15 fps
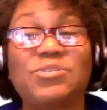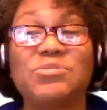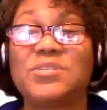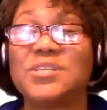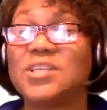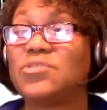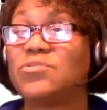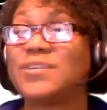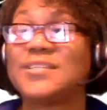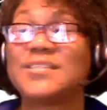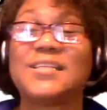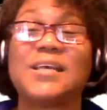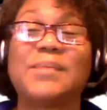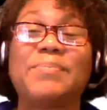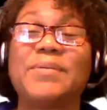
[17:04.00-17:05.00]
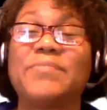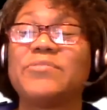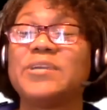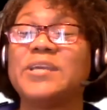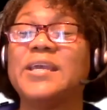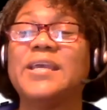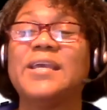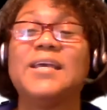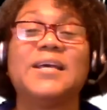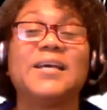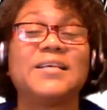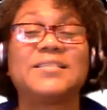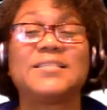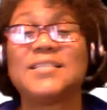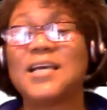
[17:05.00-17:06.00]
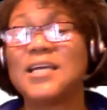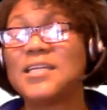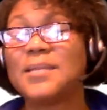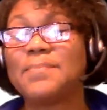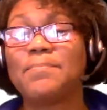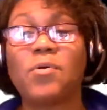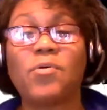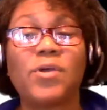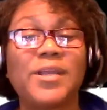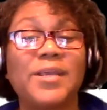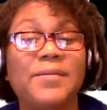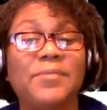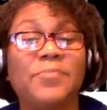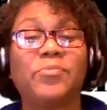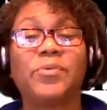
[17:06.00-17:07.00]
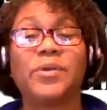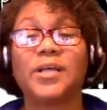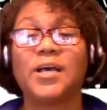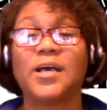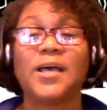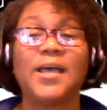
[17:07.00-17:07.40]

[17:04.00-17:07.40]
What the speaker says: see dressed up every Sunday morning with a